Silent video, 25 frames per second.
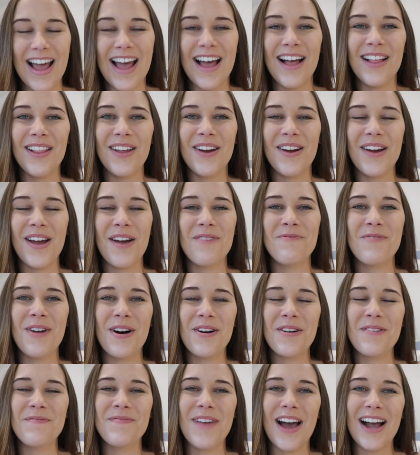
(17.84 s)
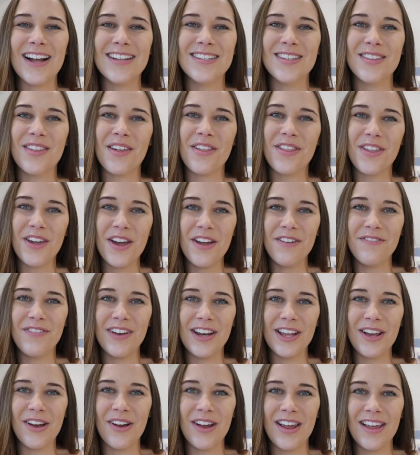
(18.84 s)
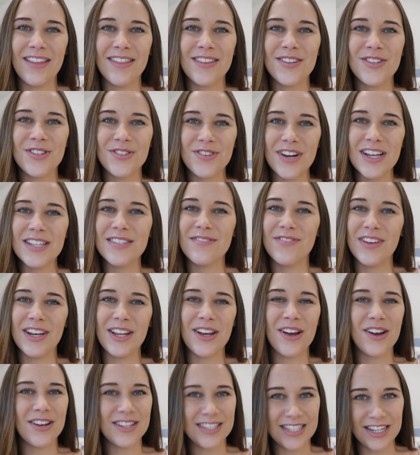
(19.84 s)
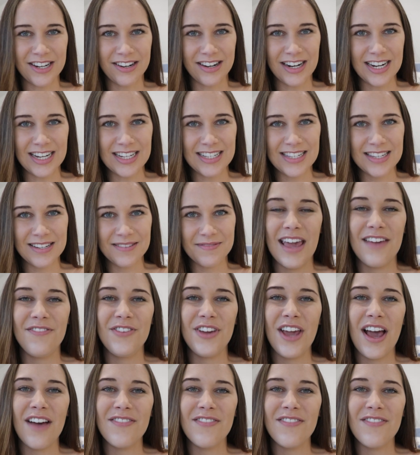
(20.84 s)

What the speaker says: Hello and welcome back to the third video in the stress video series. If you